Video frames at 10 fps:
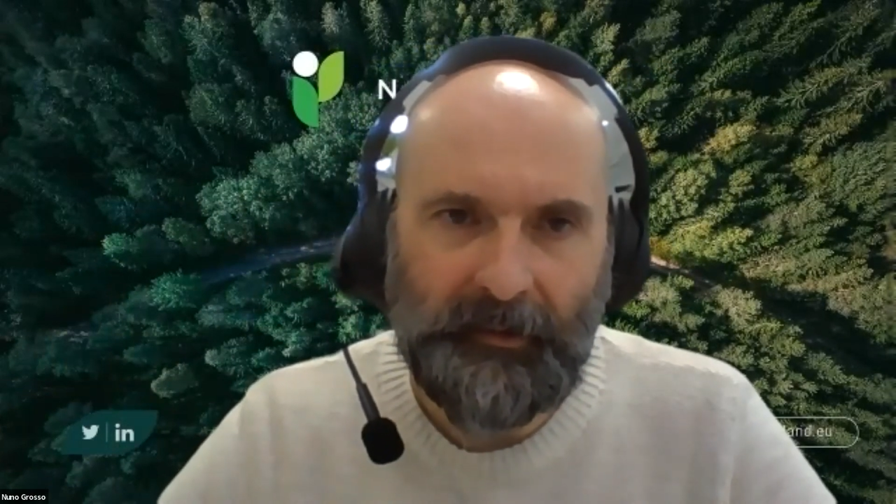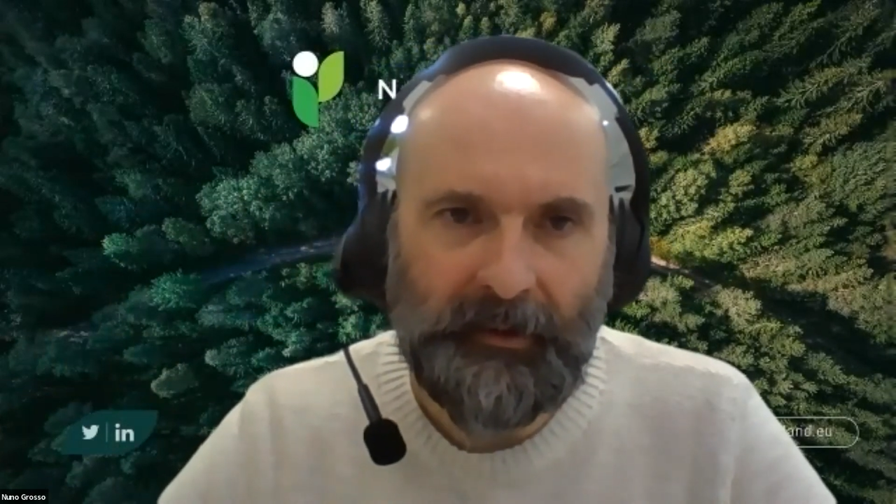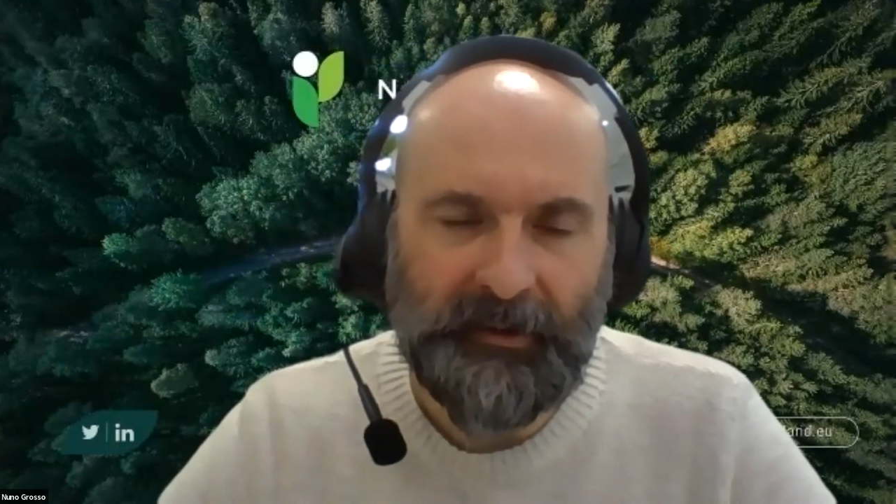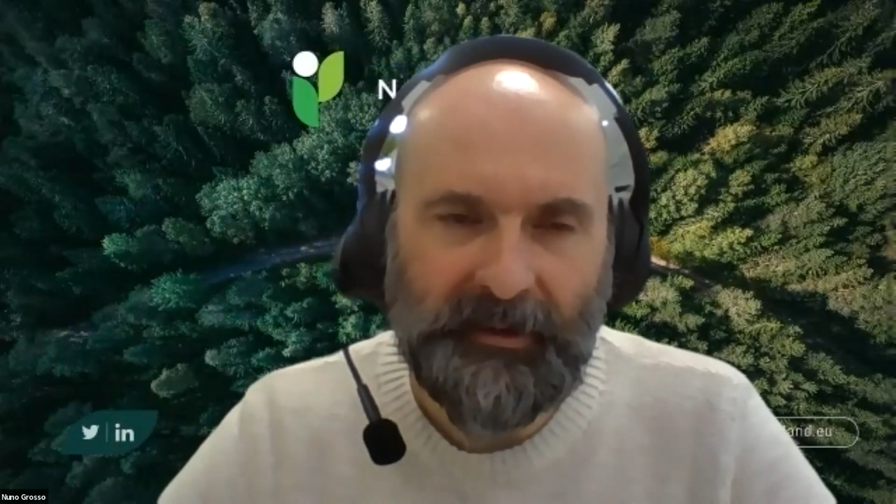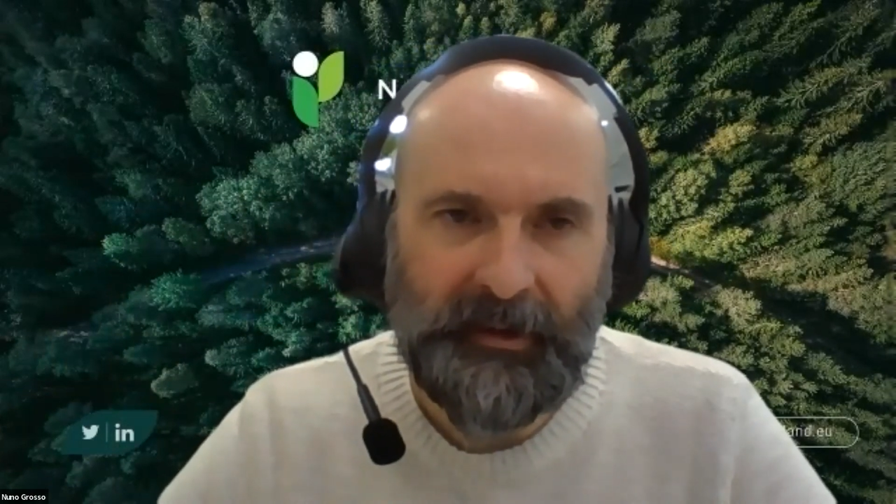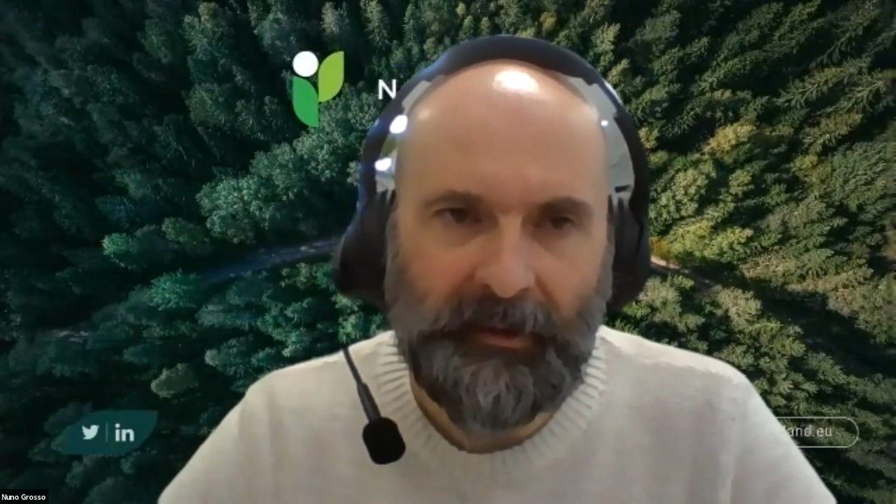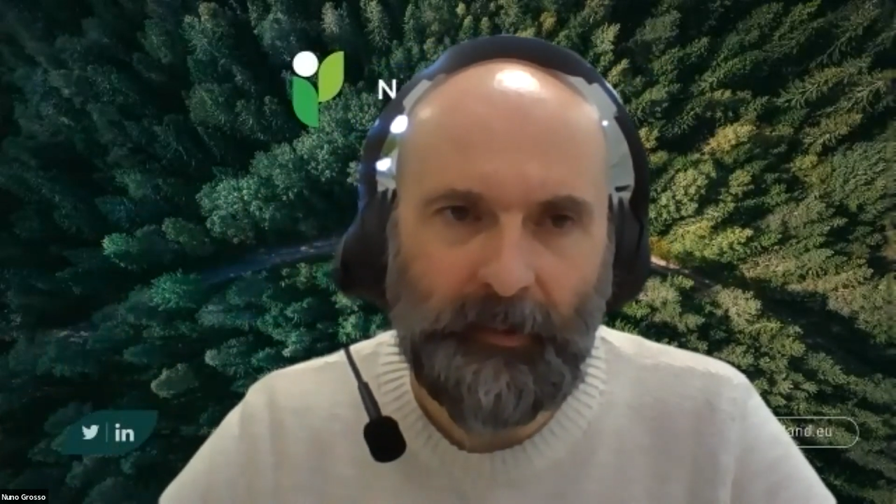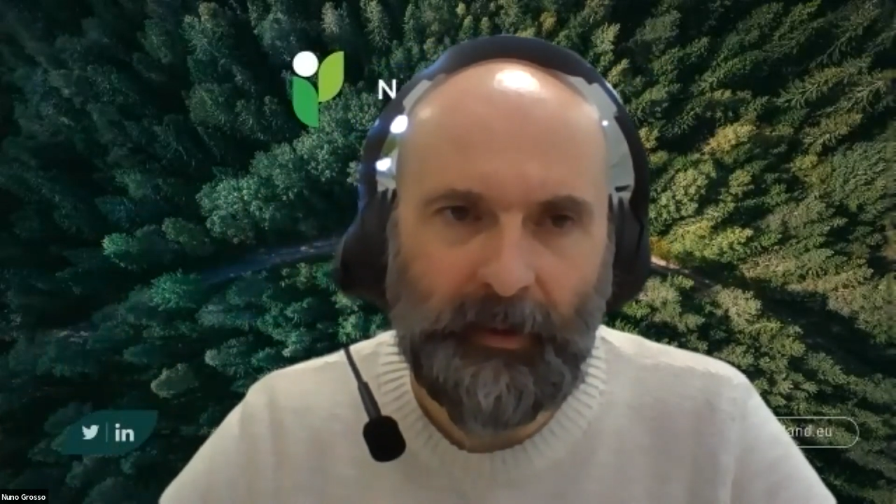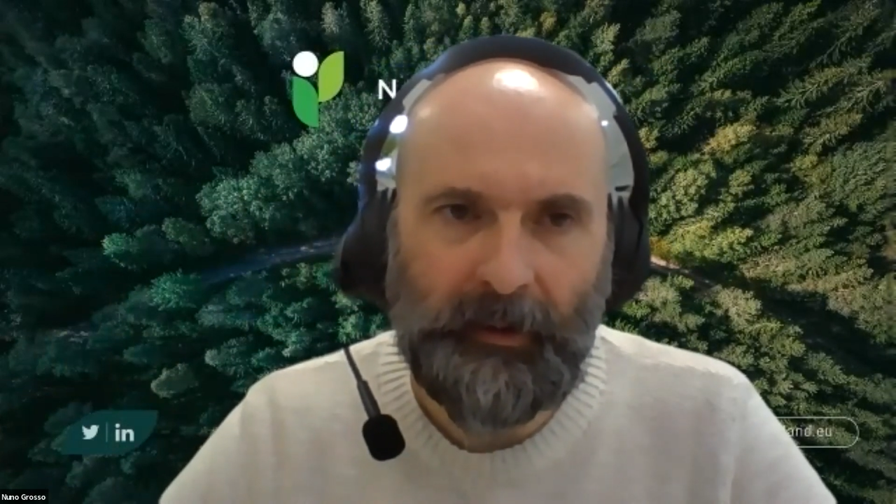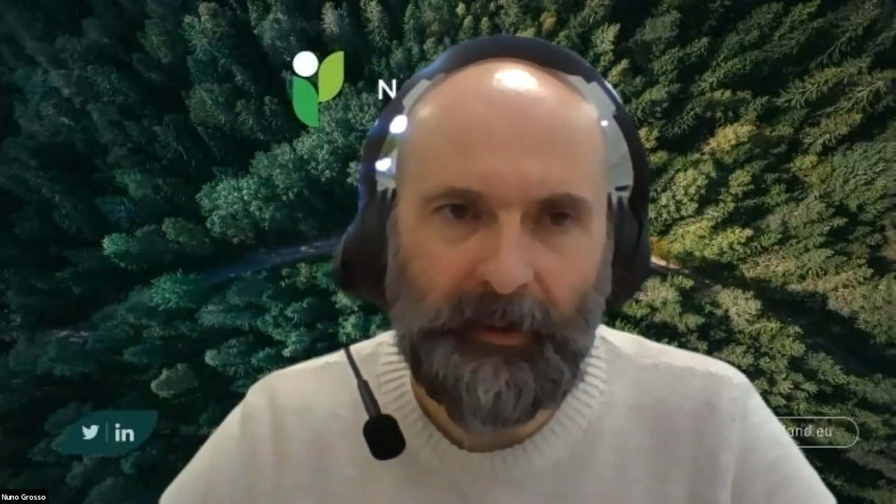understand
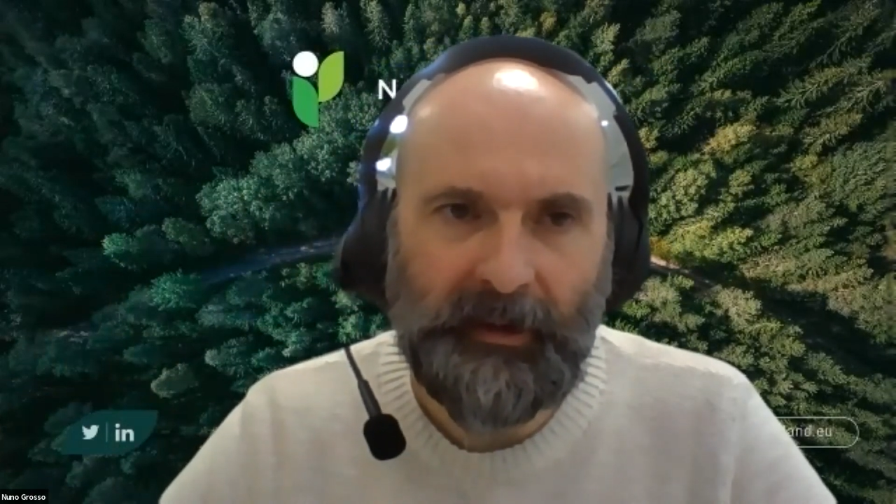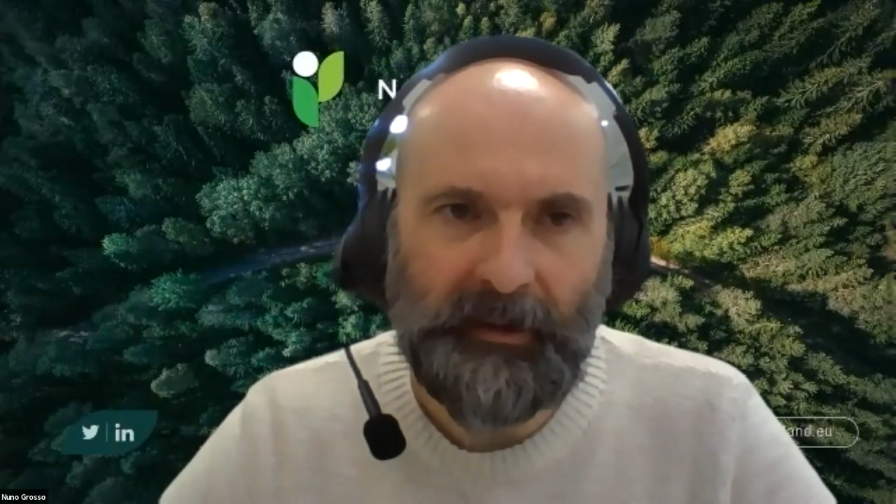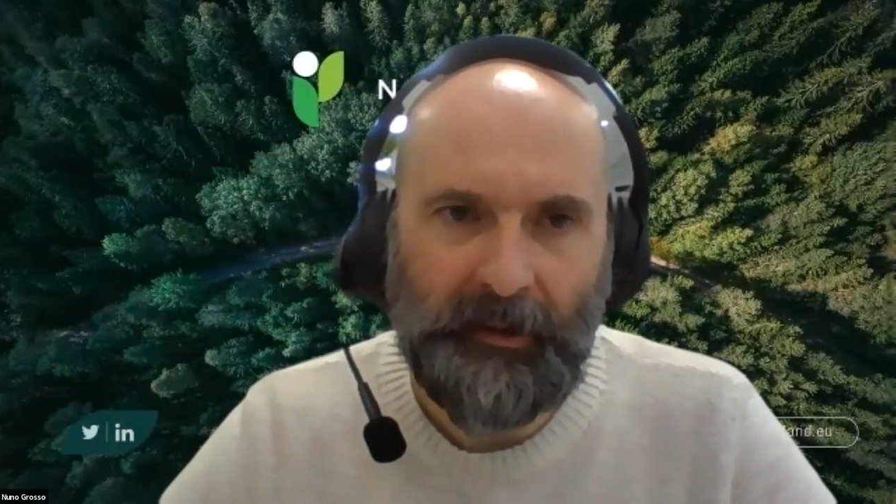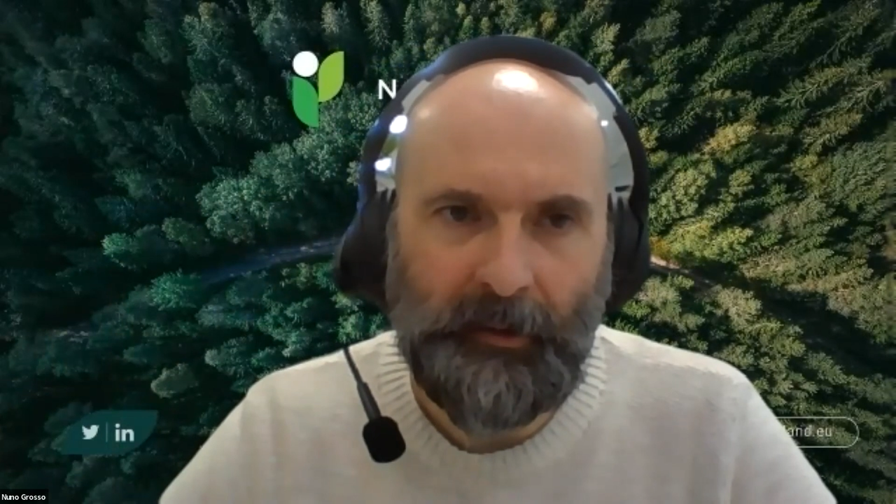where we can